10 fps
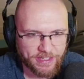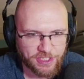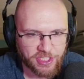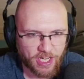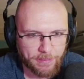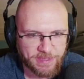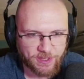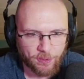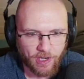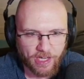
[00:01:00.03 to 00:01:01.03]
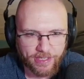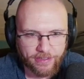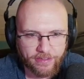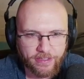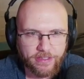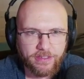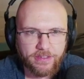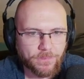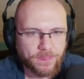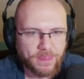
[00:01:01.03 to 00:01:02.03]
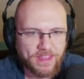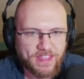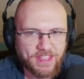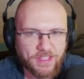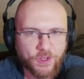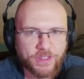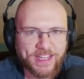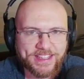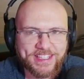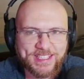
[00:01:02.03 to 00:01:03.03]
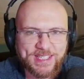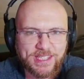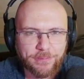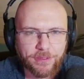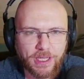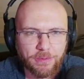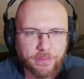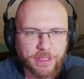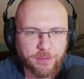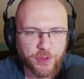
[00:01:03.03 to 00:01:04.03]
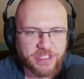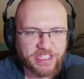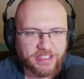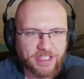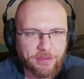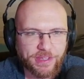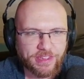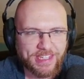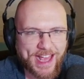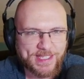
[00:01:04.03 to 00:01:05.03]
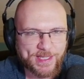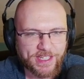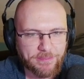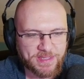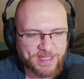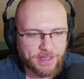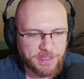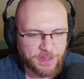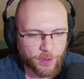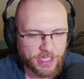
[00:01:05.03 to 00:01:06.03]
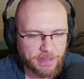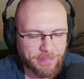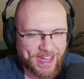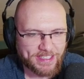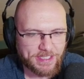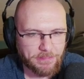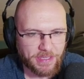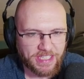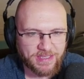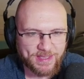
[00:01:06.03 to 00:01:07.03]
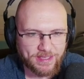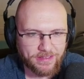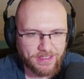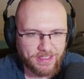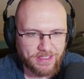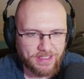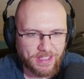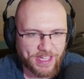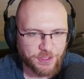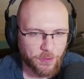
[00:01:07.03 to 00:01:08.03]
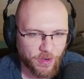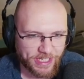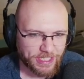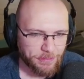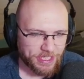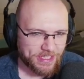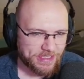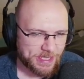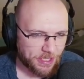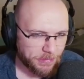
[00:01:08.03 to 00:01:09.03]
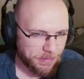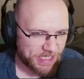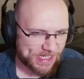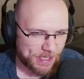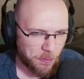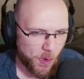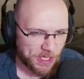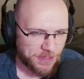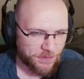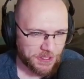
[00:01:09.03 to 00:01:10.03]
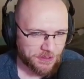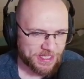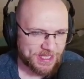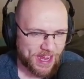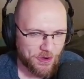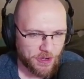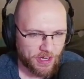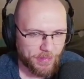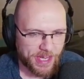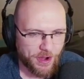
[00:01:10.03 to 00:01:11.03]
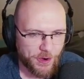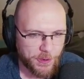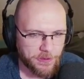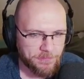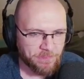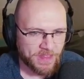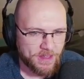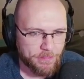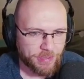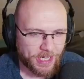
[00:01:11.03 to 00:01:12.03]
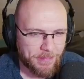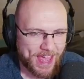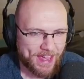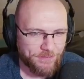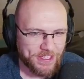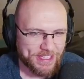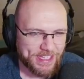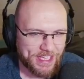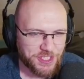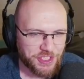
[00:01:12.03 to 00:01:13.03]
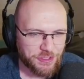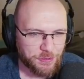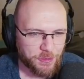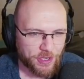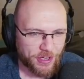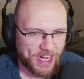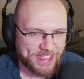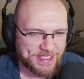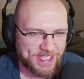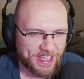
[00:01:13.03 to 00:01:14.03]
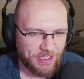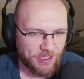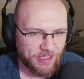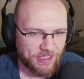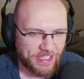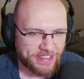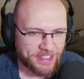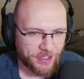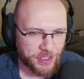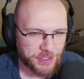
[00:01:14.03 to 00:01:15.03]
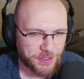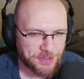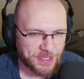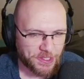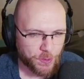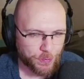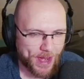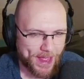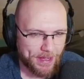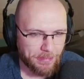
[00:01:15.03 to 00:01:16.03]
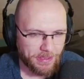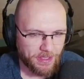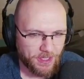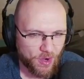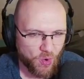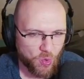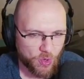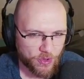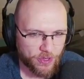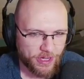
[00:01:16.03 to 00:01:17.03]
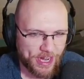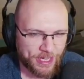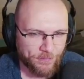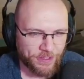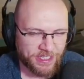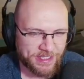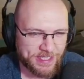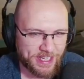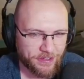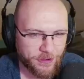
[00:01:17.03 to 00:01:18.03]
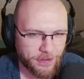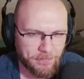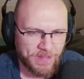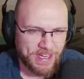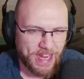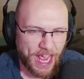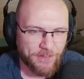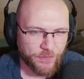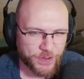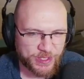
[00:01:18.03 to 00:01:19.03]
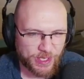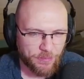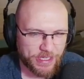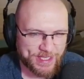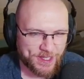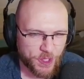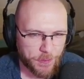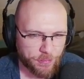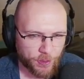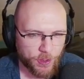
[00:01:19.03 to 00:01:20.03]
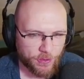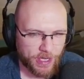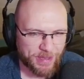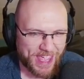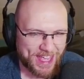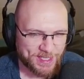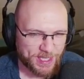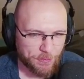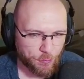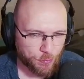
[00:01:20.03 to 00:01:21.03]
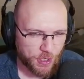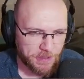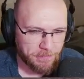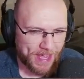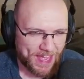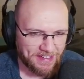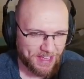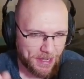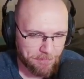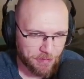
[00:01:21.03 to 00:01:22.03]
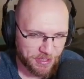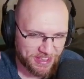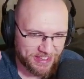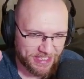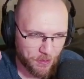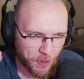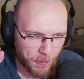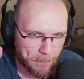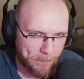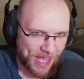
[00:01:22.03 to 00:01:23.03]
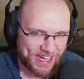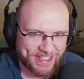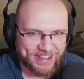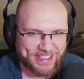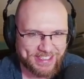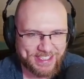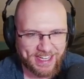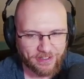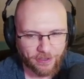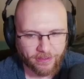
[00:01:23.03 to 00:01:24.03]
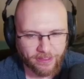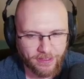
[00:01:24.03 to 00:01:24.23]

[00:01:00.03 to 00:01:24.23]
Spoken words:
on the job squad. Okay, this is the problem we were dealing with last time. Zim is running back to base. I don't want anybody to tell me because I want to figure this out on my own. But I'm having an issue where I tell a character to grab ore out of a container, and for some reason their programming has them run back and put the ore back in the container.